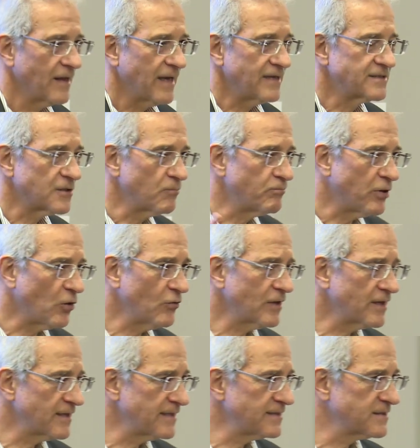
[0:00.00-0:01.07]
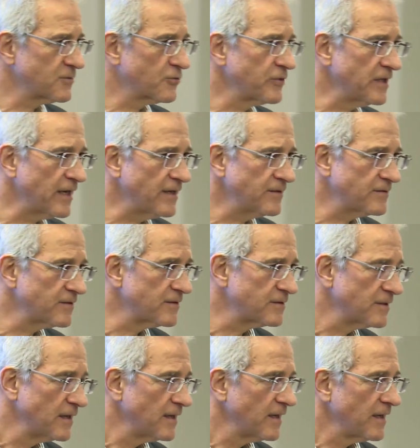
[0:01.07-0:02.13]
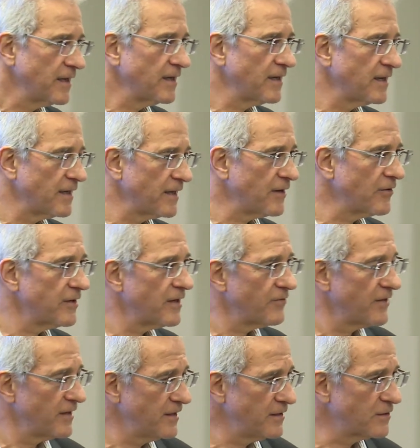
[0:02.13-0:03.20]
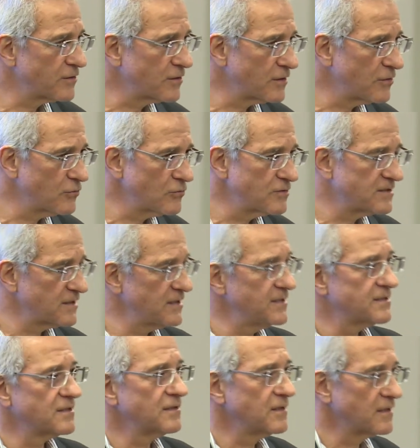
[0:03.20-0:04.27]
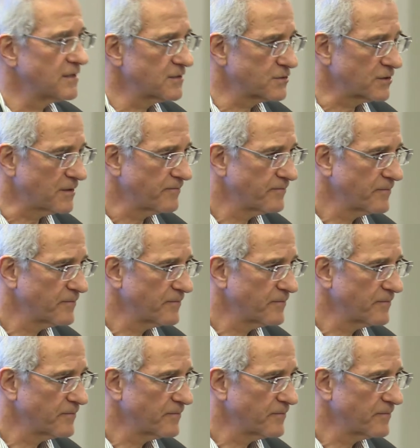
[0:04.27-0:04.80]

And so Poland is created in an area that includes eastern Galicia.